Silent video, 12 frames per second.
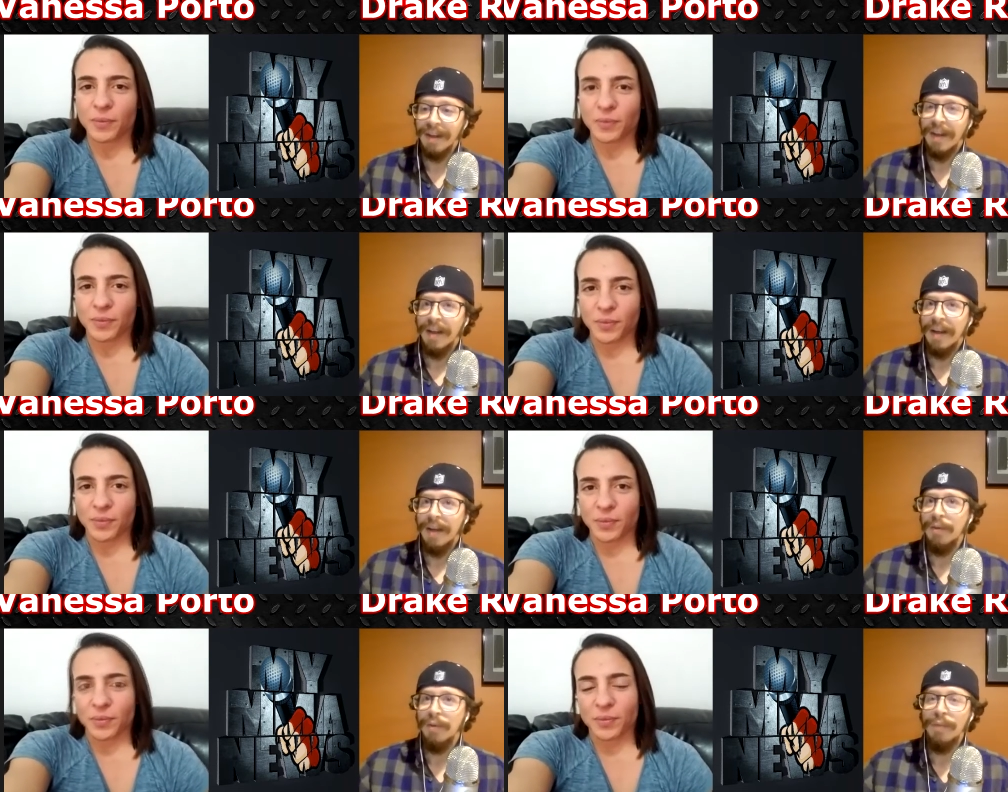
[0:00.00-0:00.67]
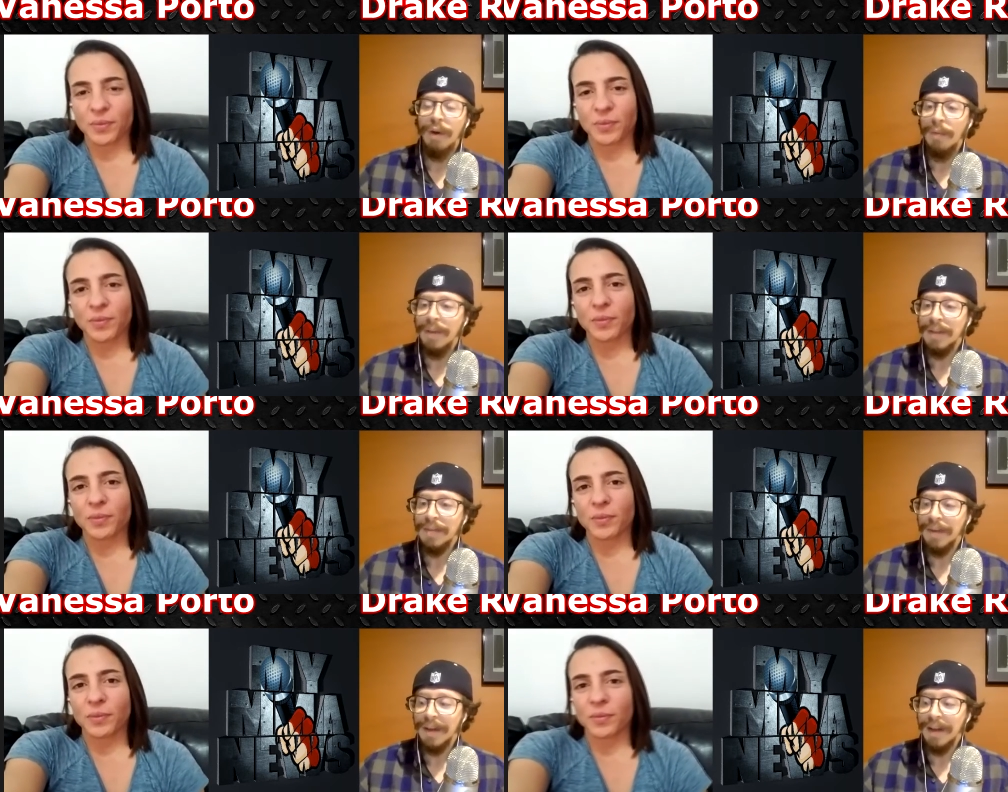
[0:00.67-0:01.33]
Speaker 1: how you've always
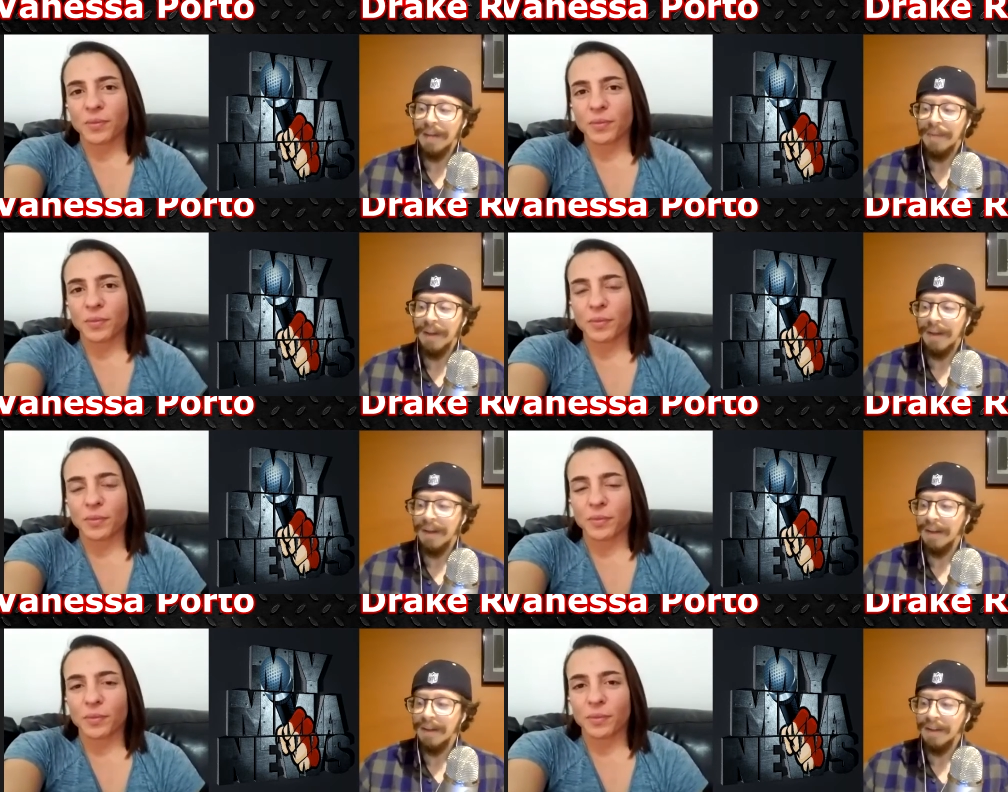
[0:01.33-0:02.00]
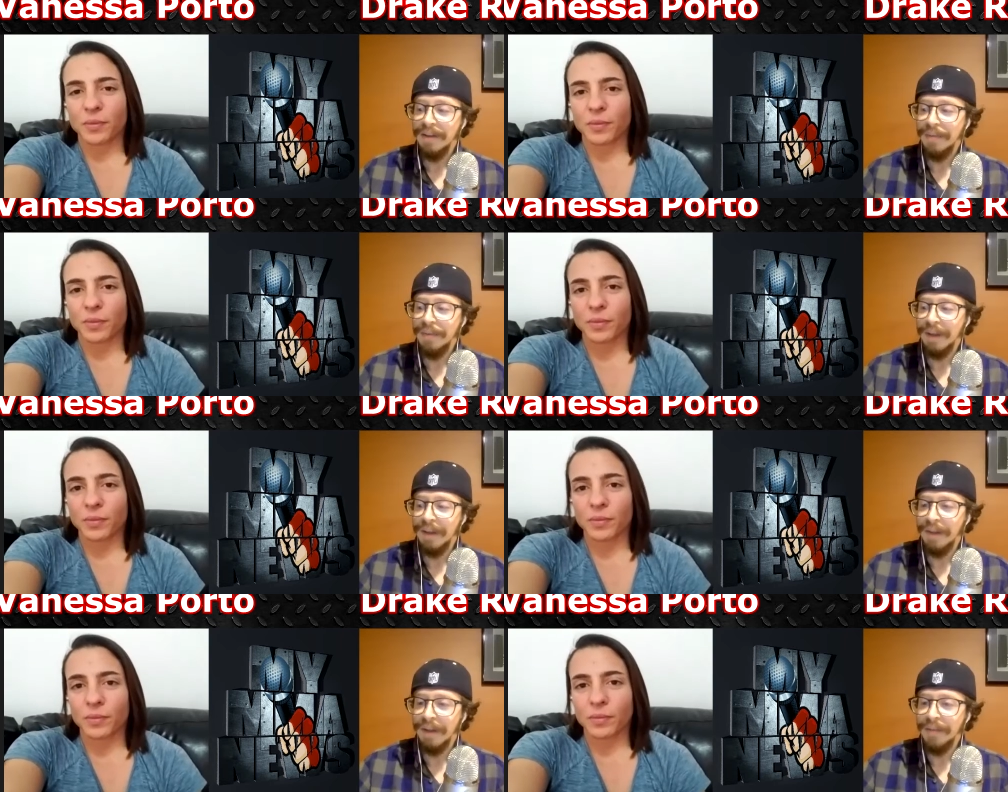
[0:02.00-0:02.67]
been? I mean, did you play
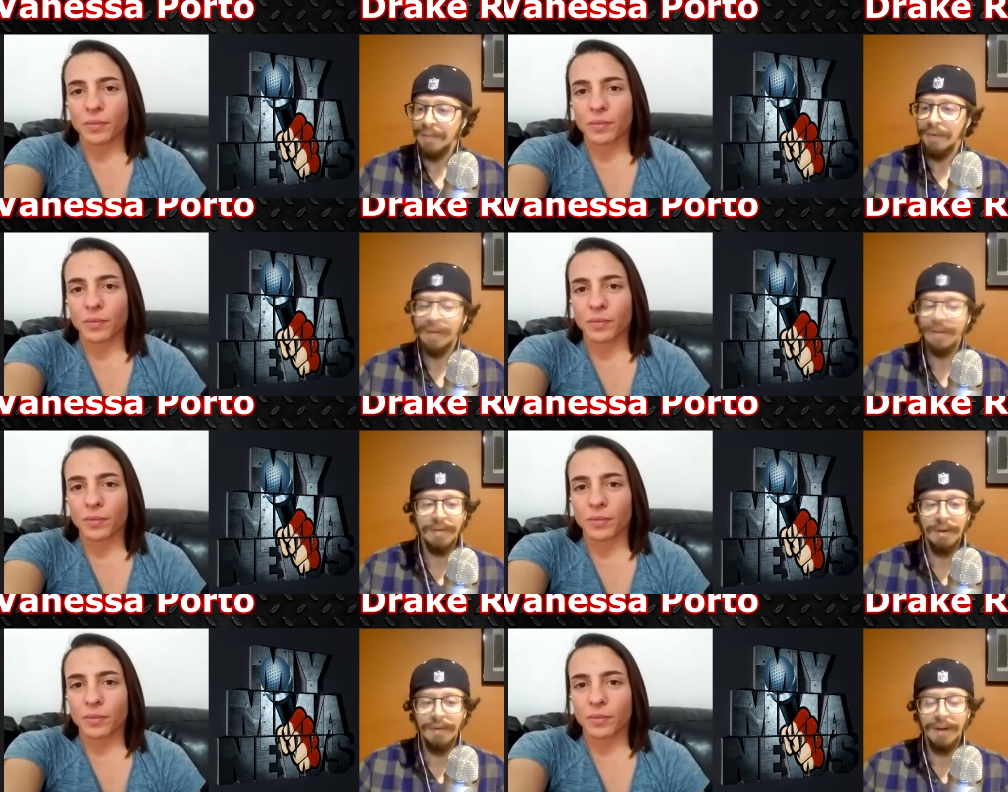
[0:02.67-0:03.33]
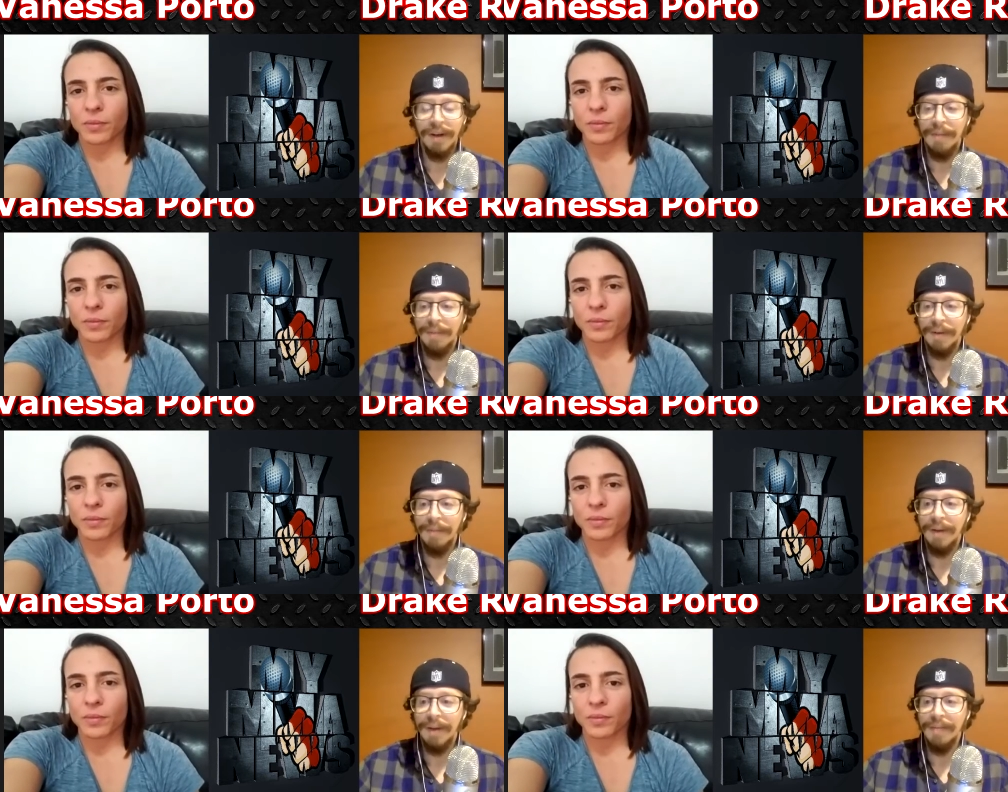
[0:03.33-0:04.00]
many sports growing up and
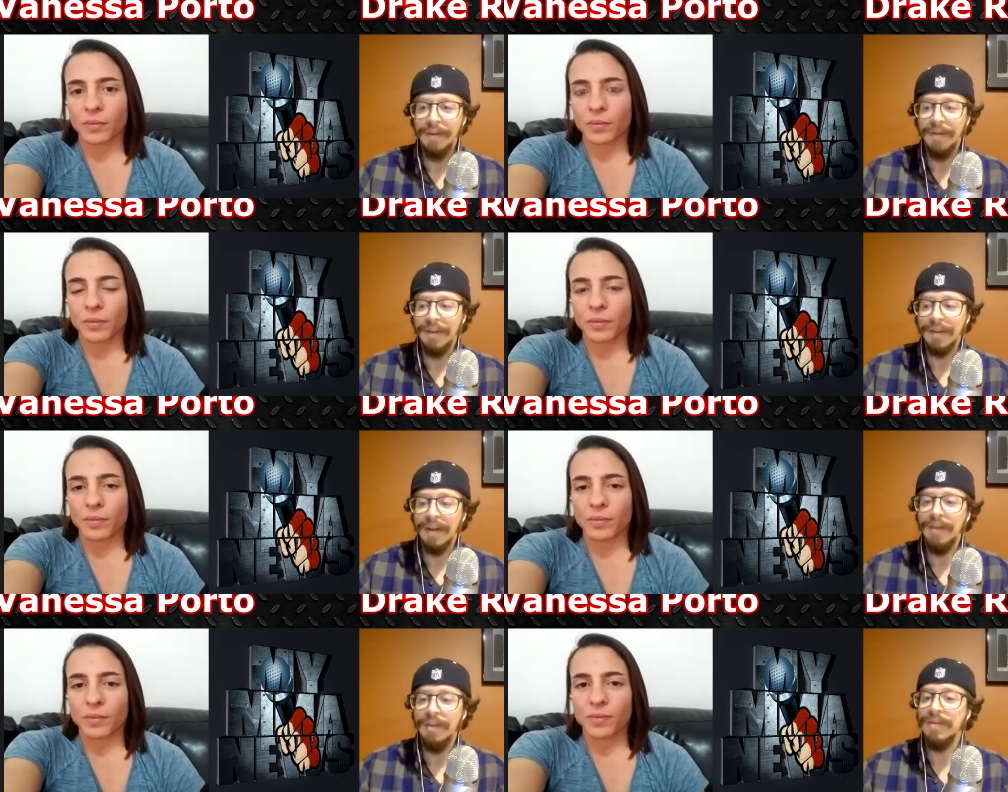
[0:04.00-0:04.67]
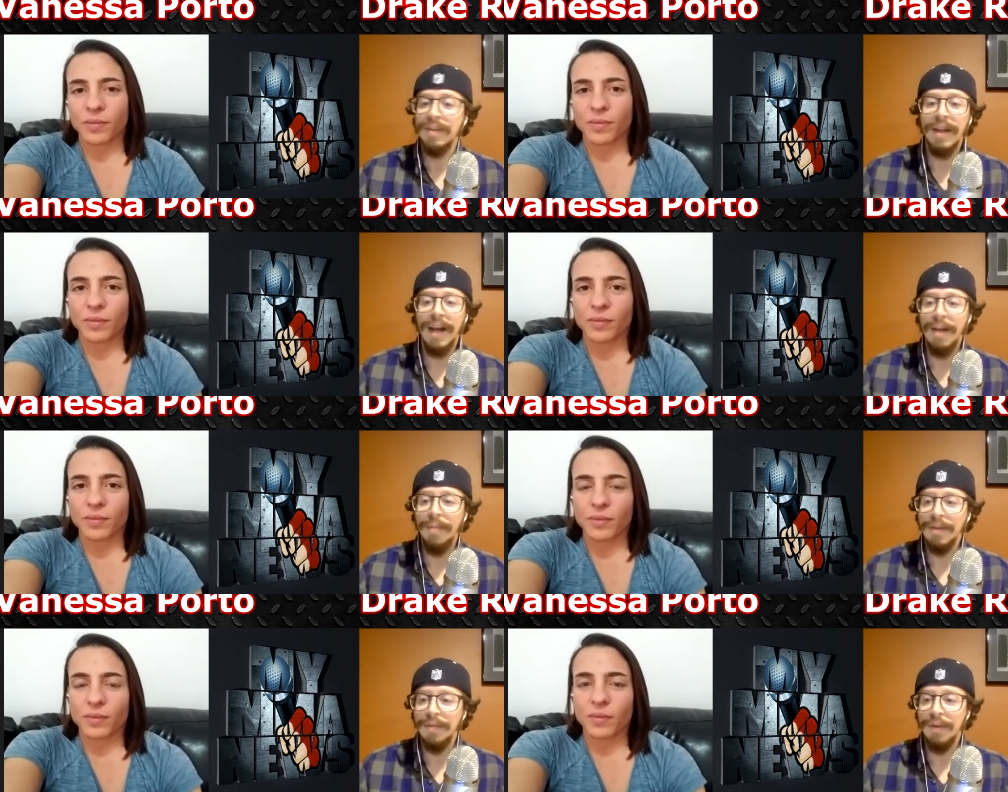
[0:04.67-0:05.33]
maybe you just got used to that
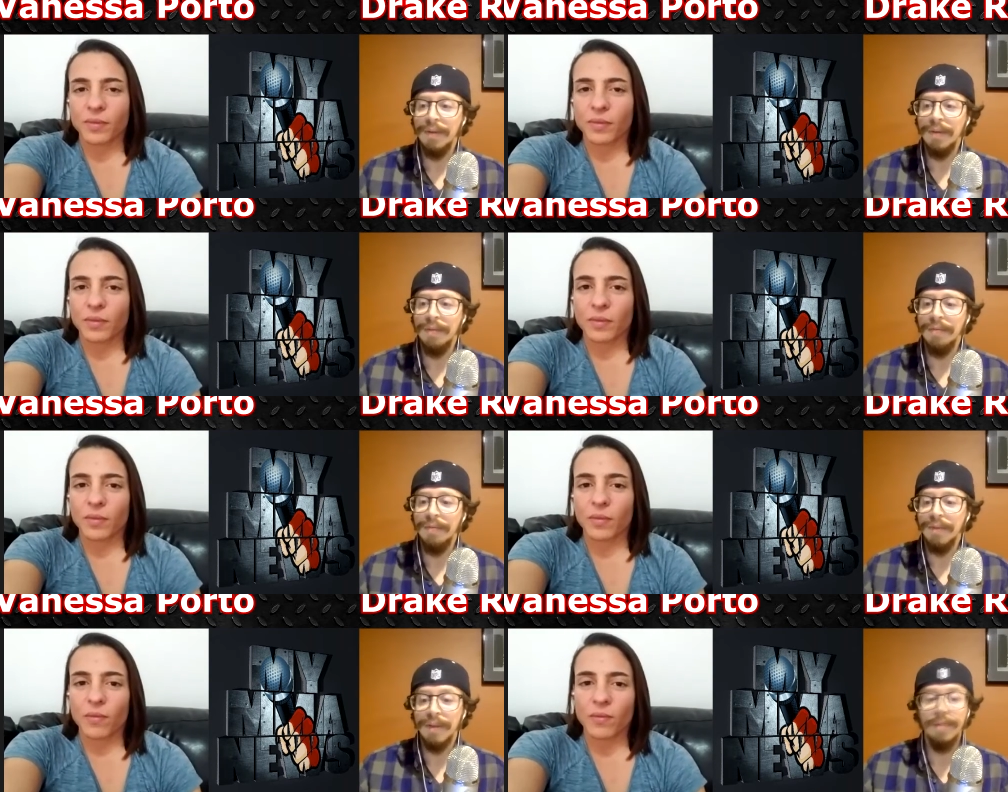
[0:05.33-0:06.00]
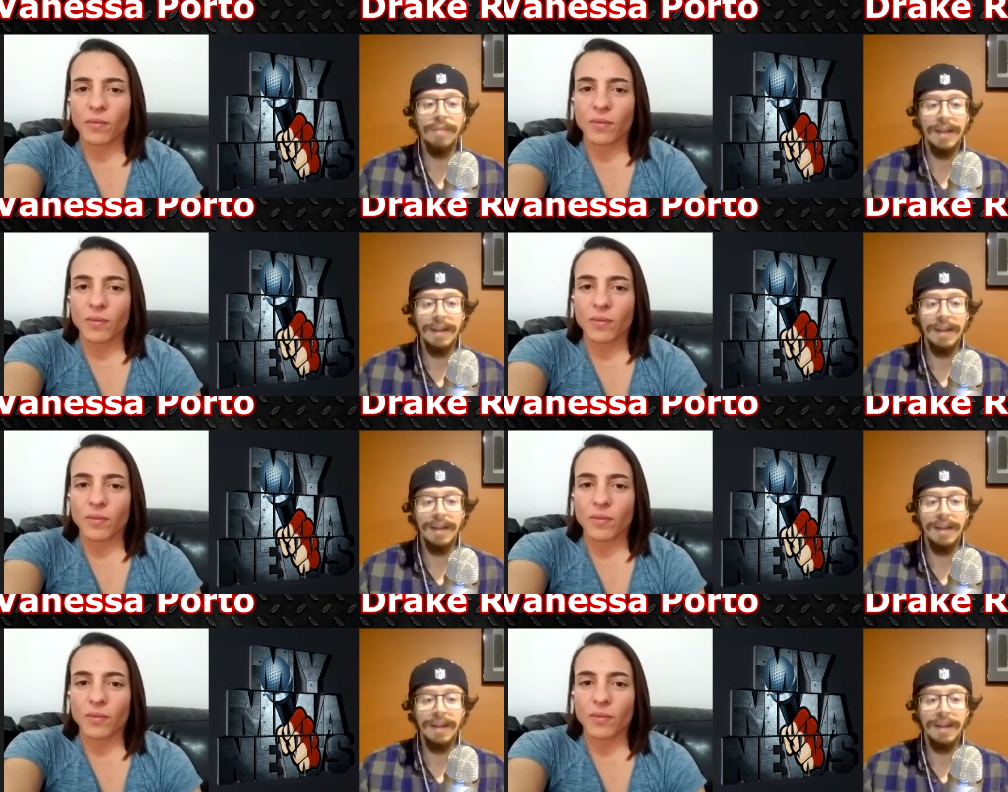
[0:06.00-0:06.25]
atmosphere of competing